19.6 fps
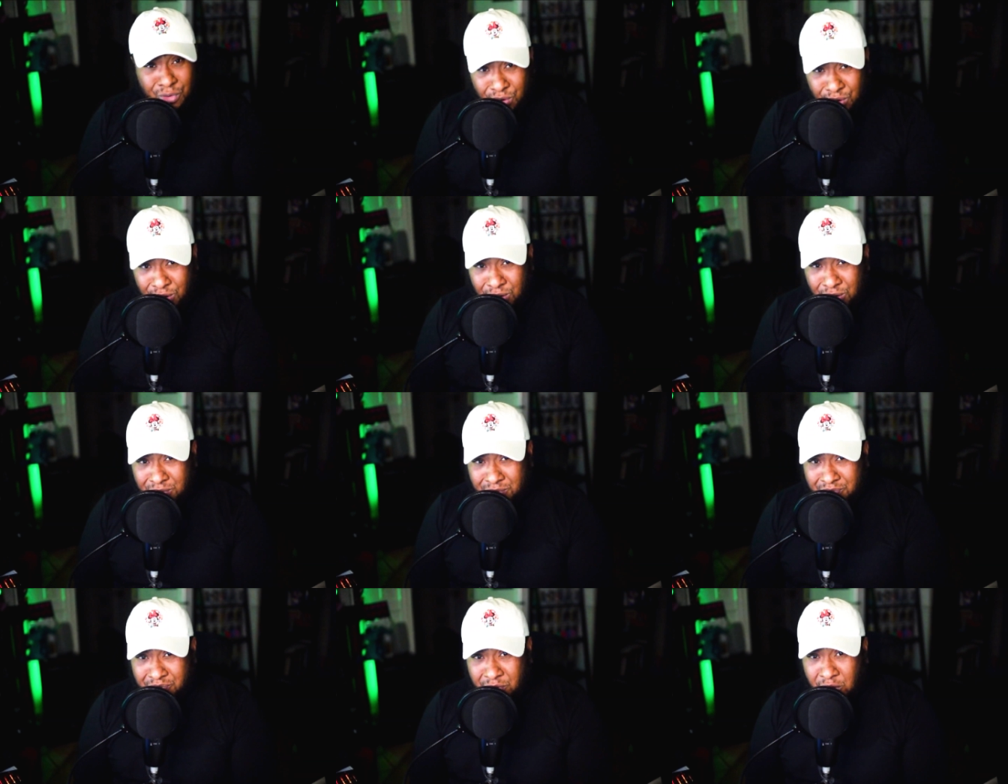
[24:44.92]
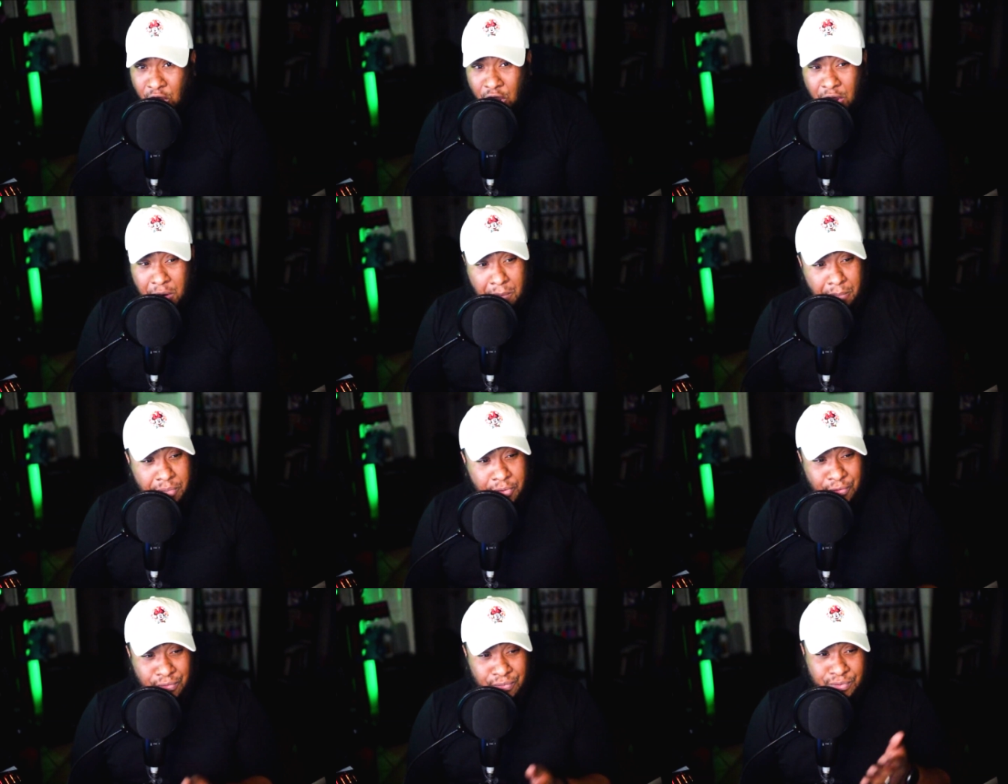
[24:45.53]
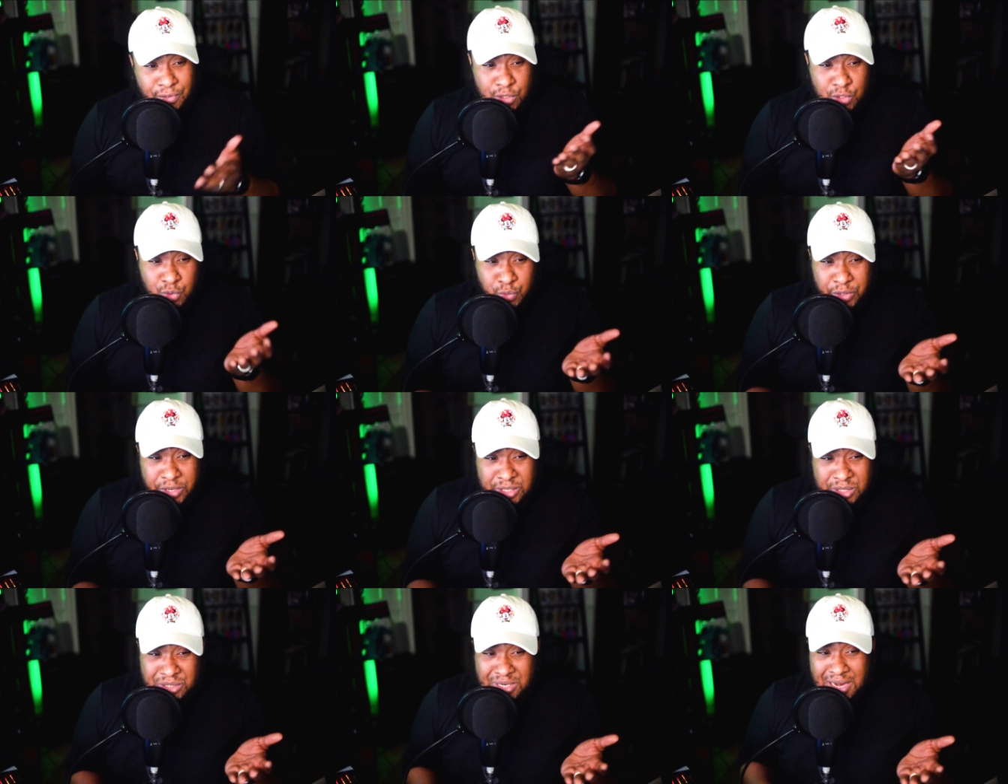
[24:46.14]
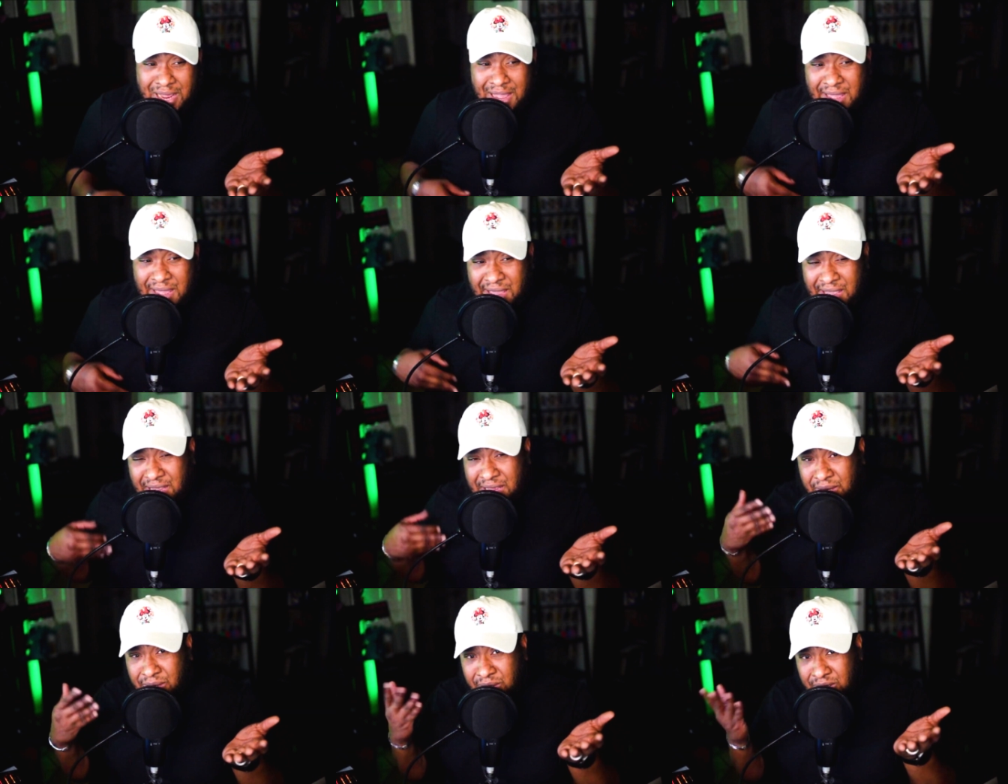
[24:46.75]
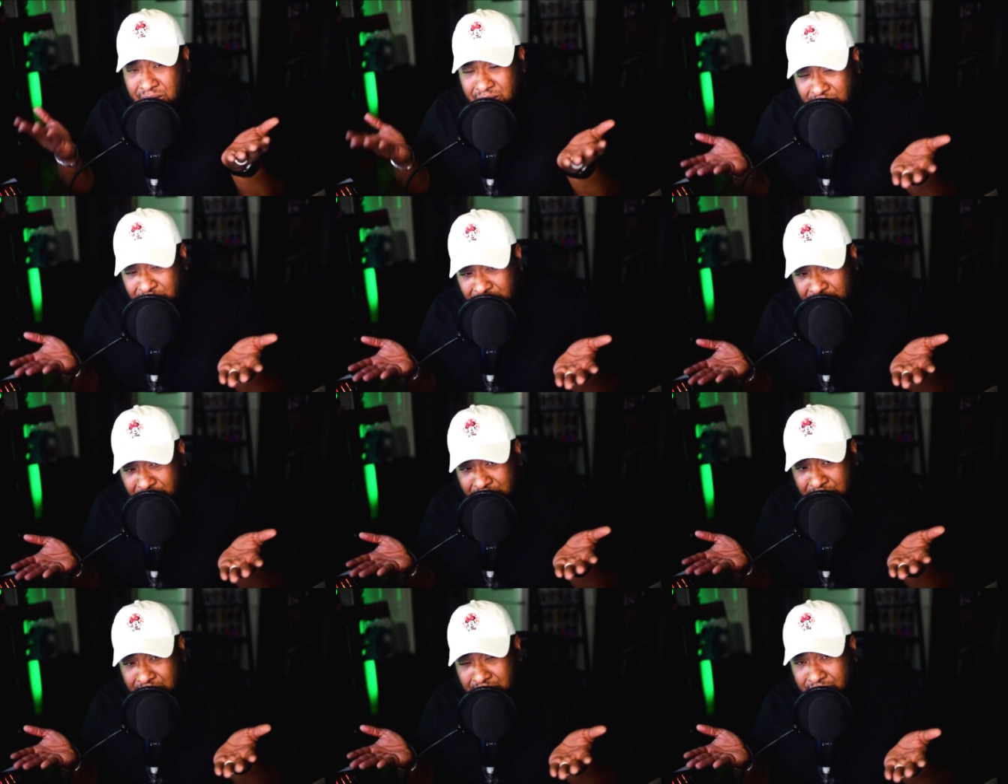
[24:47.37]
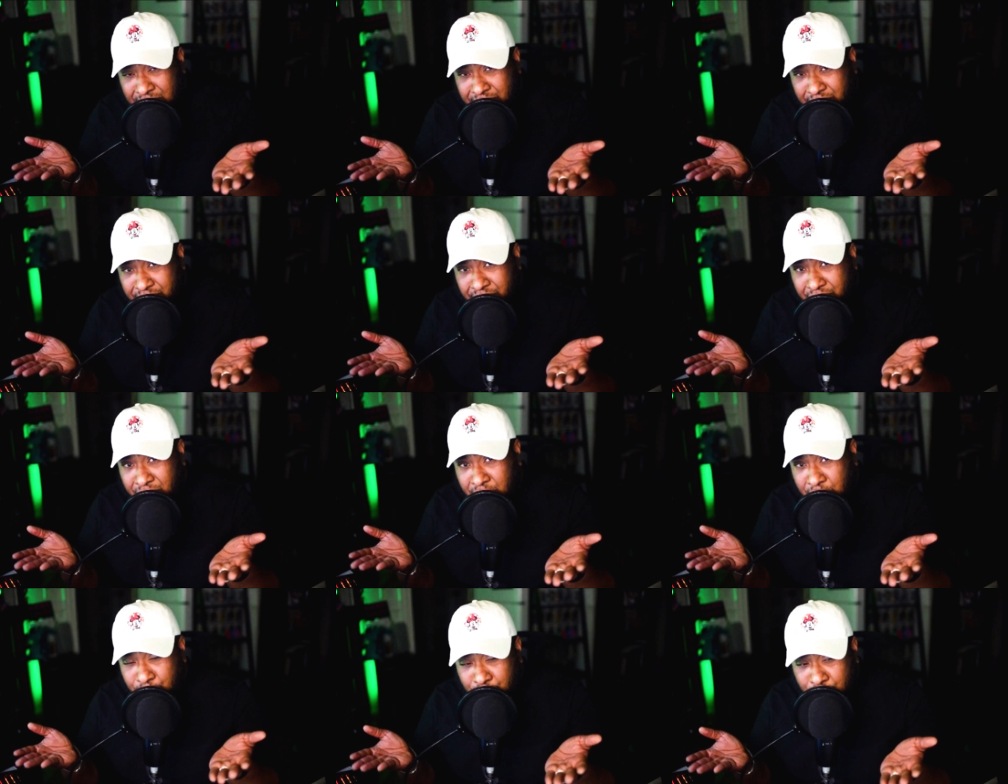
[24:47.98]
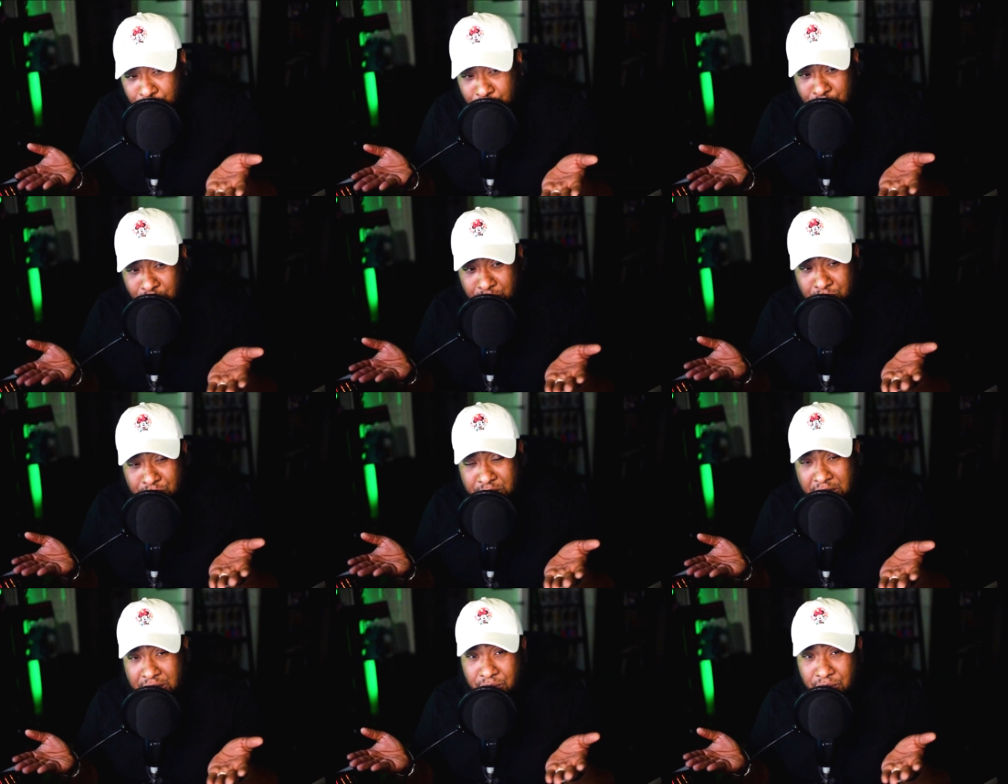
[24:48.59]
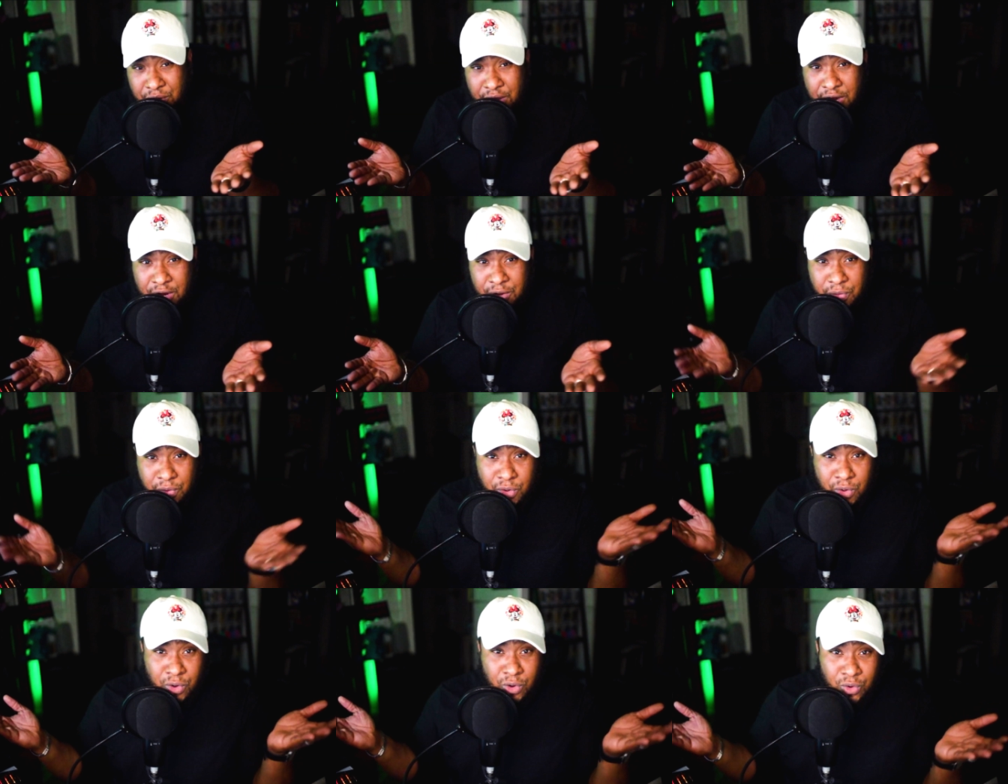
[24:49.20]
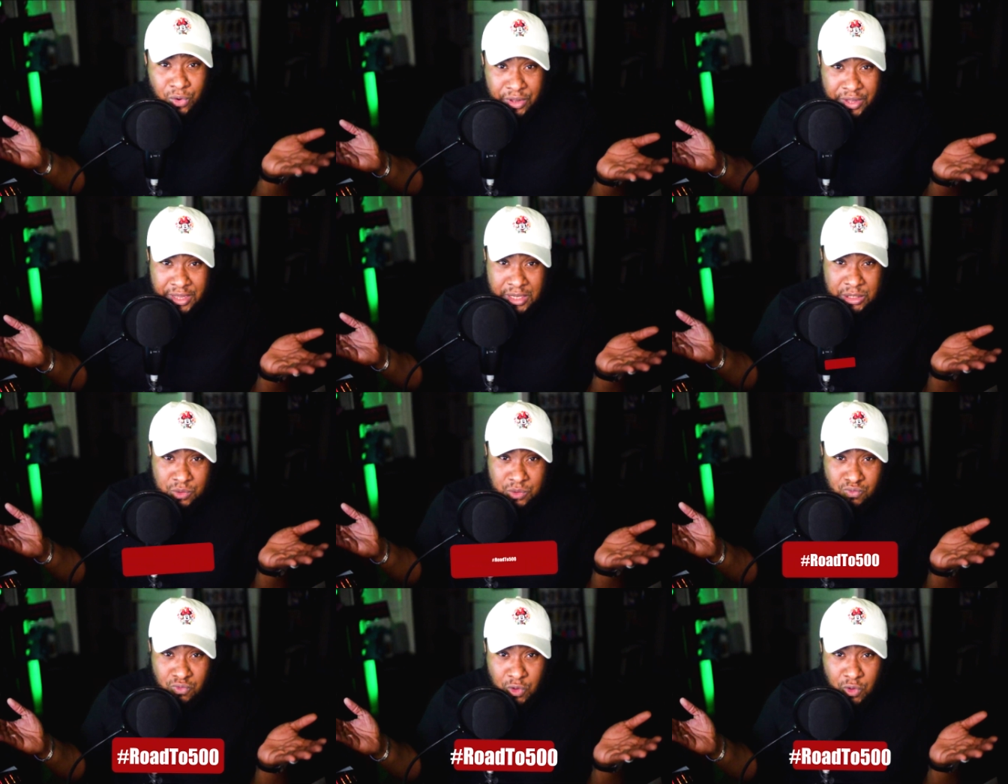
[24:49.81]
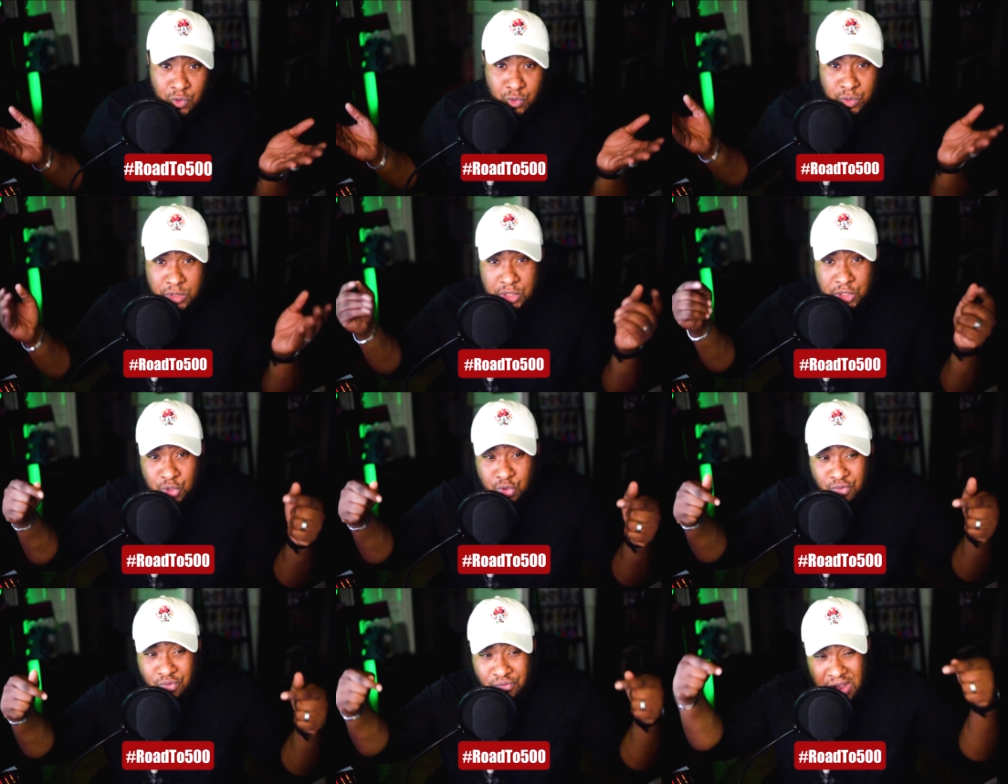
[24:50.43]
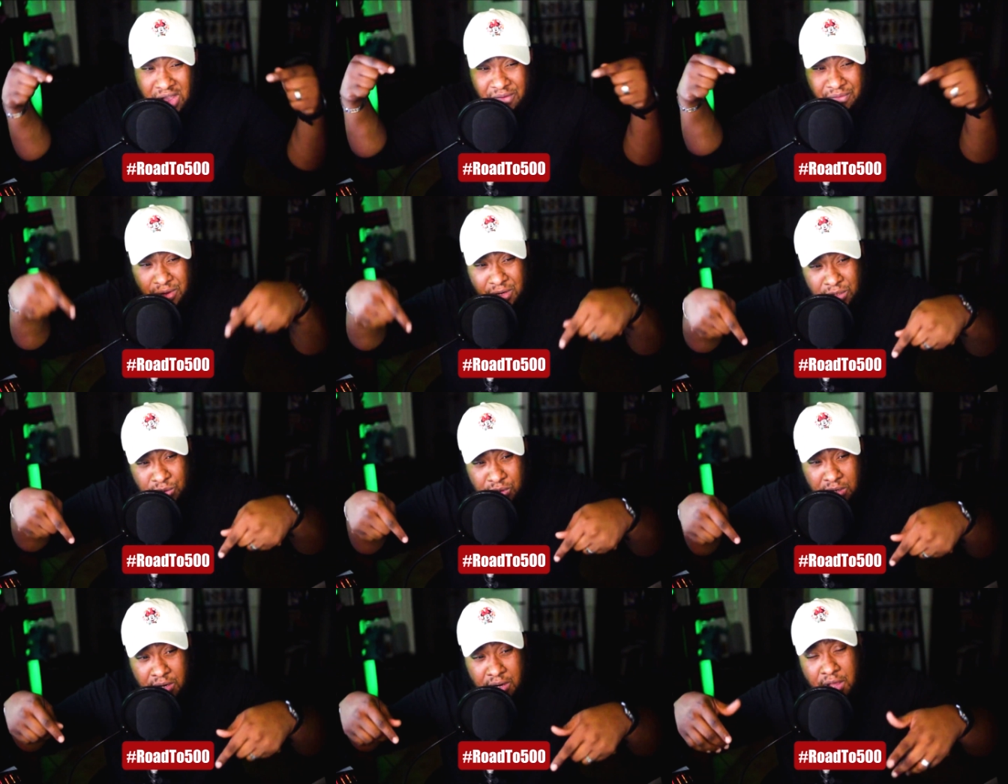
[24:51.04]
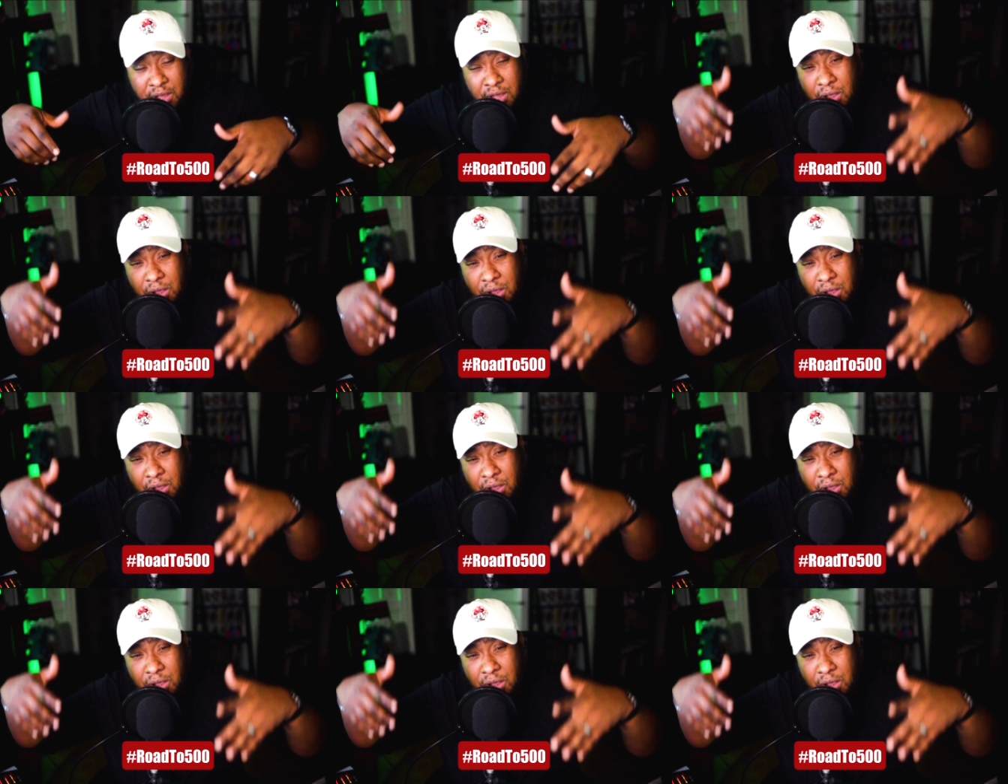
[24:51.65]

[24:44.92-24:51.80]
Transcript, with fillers: goal on both the Twitch and the YouTube channel here. The goal is road to 500.